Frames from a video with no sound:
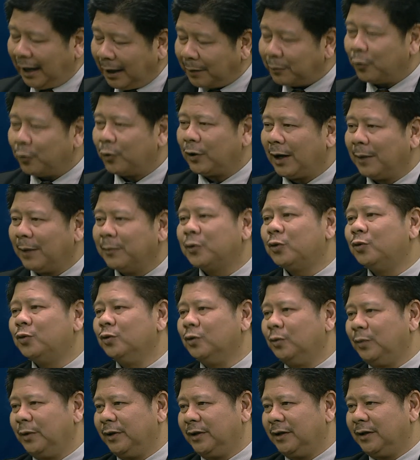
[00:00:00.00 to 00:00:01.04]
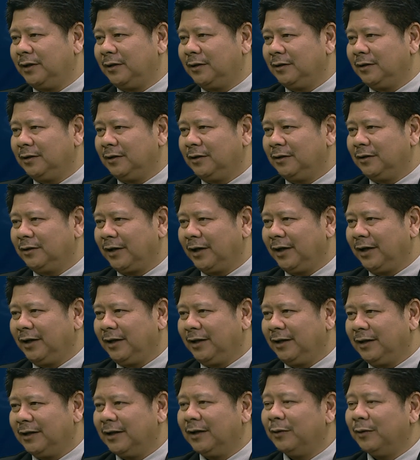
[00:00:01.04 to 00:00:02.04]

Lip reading: I'm cool with it. Okay,